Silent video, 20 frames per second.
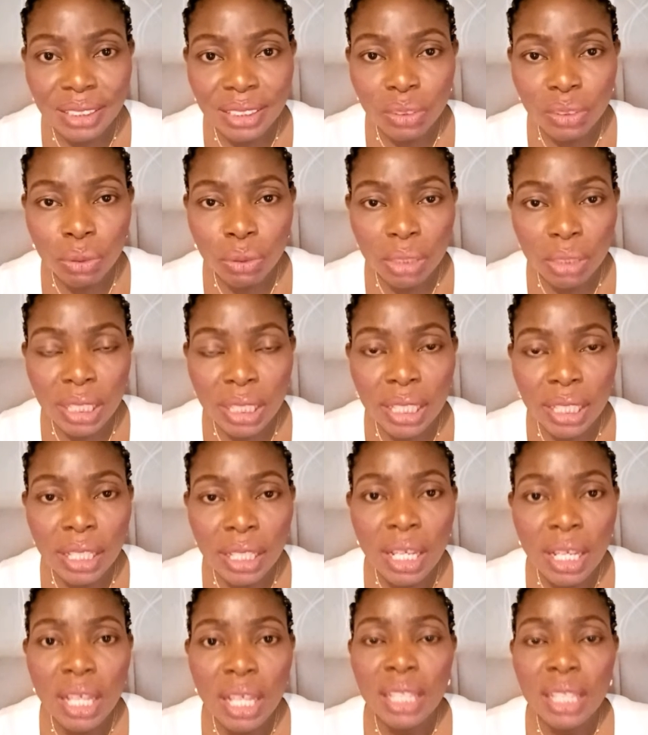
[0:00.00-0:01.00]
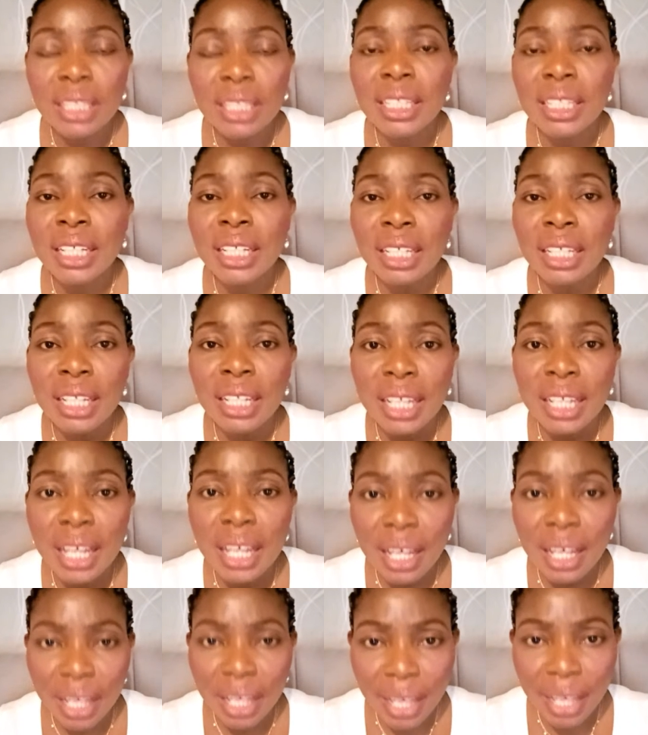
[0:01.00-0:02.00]
Okay, they
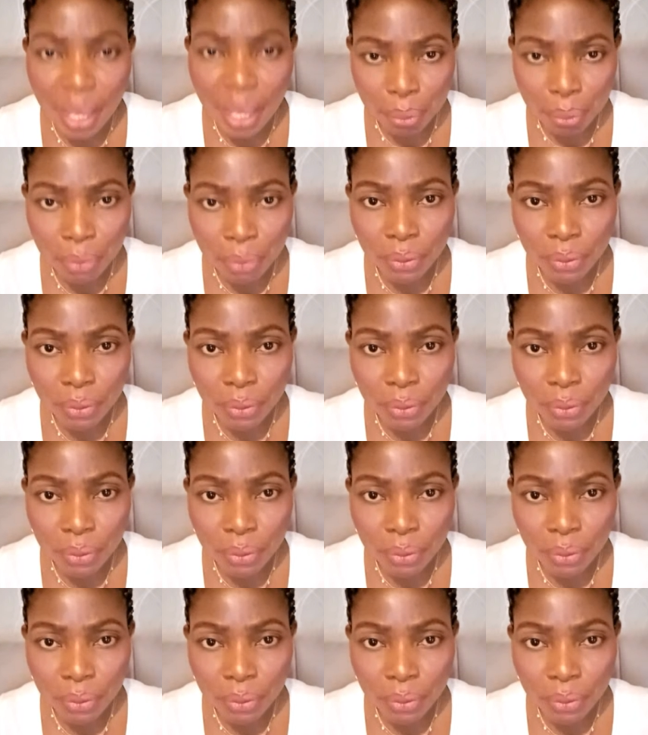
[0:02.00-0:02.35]
can help,